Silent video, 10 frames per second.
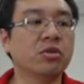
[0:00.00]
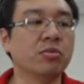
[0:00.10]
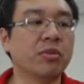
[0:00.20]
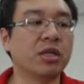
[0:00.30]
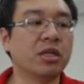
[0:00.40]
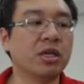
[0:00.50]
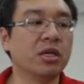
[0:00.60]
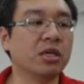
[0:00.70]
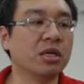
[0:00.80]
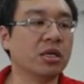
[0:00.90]
to
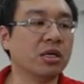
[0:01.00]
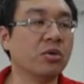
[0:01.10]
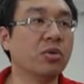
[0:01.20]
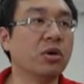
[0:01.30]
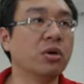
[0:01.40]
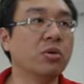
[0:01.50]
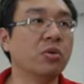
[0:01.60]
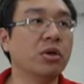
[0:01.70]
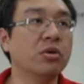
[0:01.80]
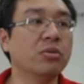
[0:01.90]
maintain the equal
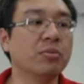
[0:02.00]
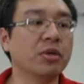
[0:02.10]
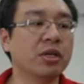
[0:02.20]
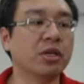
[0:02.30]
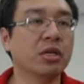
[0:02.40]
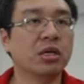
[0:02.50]
will be